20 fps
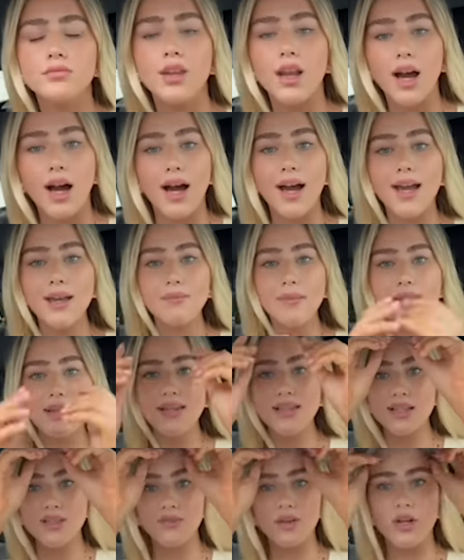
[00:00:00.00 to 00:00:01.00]
I am
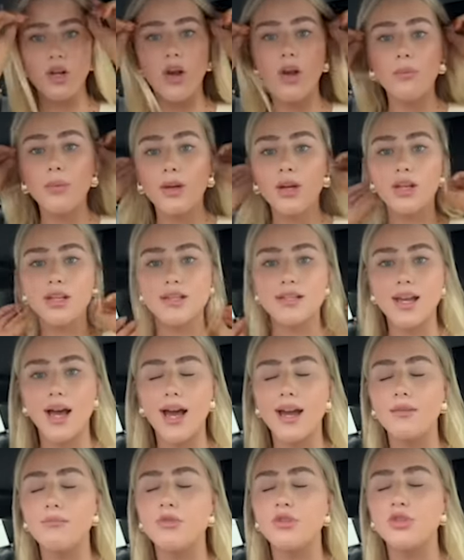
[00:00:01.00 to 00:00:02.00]
making this video because
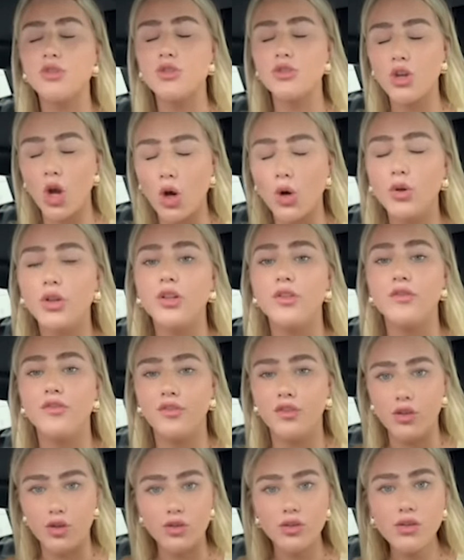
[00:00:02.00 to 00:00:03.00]
I am so
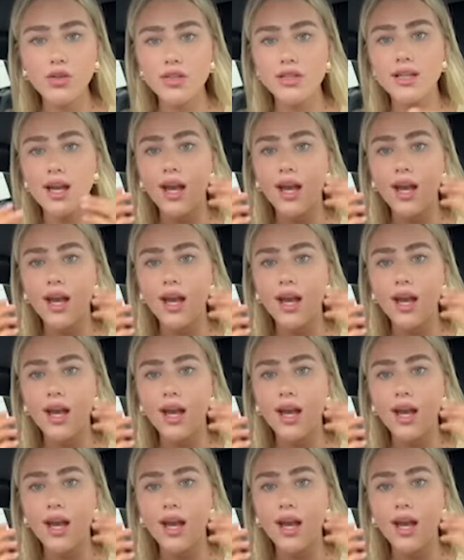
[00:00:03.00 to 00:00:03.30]
confused.